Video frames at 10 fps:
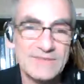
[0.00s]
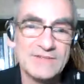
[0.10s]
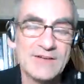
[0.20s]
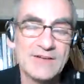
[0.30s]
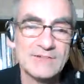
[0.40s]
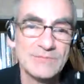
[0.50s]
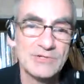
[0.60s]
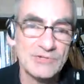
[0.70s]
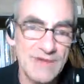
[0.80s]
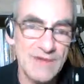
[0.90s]
than not to be
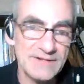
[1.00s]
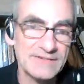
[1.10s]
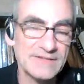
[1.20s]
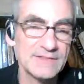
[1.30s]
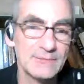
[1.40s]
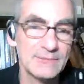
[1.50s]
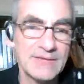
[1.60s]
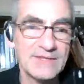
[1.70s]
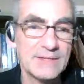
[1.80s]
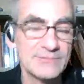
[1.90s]
correct in the way
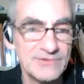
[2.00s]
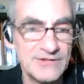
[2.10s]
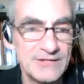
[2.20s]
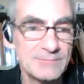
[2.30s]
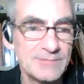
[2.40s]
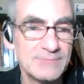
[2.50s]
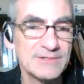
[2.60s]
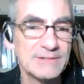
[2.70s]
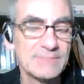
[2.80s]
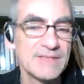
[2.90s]
that I'm treating
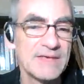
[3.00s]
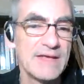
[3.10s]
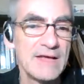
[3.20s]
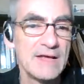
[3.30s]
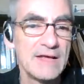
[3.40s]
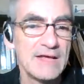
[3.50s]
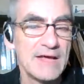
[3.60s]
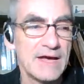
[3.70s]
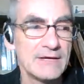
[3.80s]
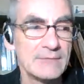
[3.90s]
people.
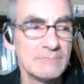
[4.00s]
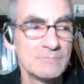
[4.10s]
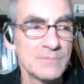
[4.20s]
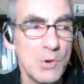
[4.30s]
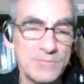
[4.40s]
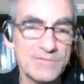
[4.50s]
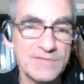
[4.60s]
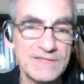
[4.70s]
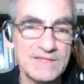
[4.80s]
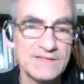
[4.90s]
Um,
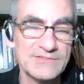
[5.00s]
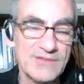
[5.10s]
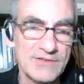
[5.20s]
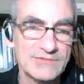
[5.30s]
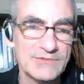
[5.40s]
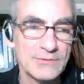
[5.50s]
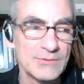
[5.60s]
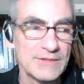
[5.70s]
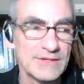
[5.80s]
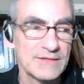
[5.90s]
hopefully, is
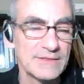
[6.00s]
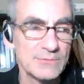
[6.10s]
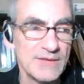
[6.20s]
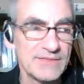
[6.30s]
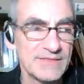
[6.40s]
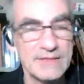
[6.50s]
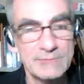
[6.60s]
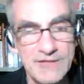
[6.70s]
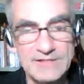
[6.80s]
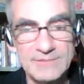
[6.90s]
also the way that they
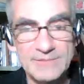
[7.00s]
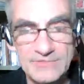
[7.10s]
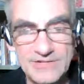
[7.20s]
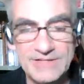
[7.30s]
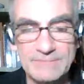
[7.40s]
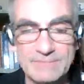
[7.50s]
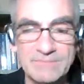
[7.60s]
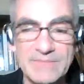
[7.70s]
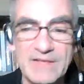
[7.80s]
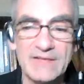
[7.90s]
would like to be treated.
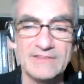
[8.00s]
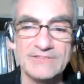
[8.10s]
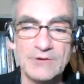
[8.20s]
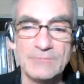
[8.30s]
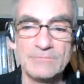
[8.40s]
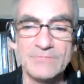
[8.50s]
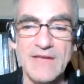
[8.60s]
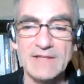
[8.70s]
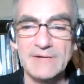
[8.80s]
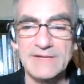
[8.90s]
So,
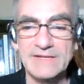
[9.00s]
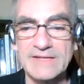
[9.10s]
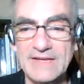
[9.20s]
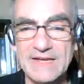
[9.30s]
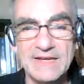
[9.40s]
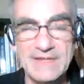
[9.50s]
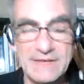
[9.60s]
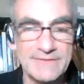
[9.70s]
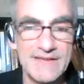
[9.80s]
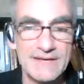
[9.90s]
anyway,
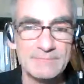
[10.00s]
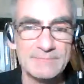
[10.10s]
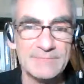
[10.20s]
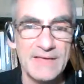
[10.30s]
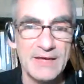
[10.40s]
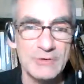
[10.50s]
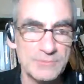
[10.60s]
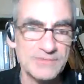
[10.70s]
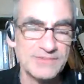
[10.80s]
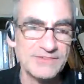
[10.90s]
enough of that. I
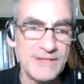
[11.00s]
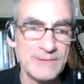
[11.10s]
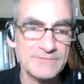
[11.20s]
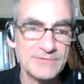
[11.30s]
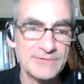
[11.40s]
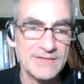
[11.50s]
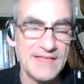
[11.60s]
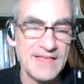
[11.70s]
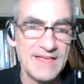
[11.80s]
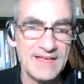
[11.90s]
hope this is helpful,
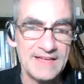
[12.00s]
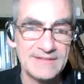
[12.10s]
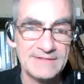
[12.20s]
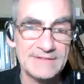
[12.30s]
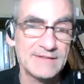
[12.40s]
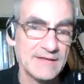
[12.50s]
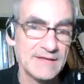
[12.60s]
and